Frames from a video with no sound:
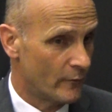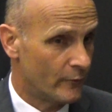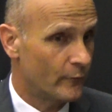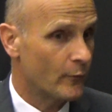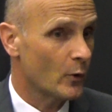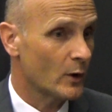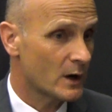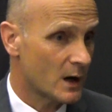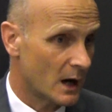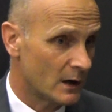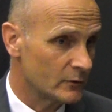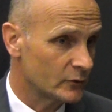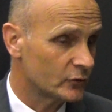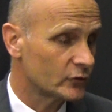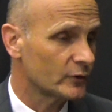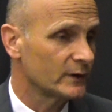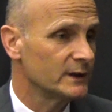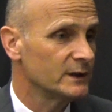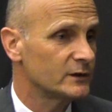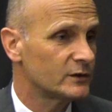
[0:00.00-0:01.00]
for
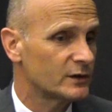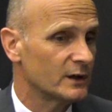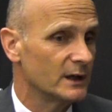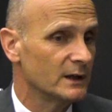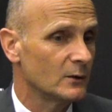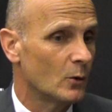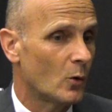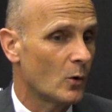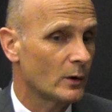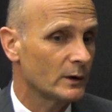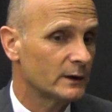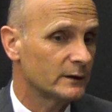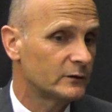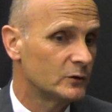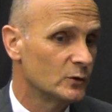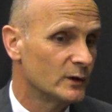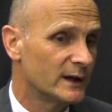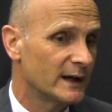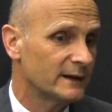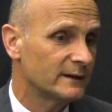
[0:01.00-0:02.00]
countries in order
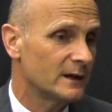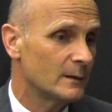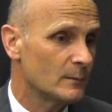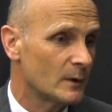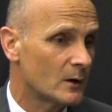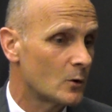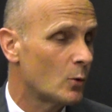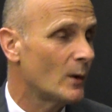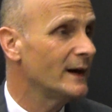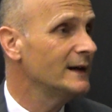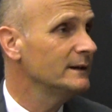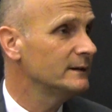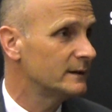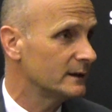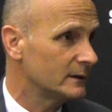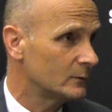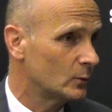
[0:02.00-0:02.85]
to get them acquainted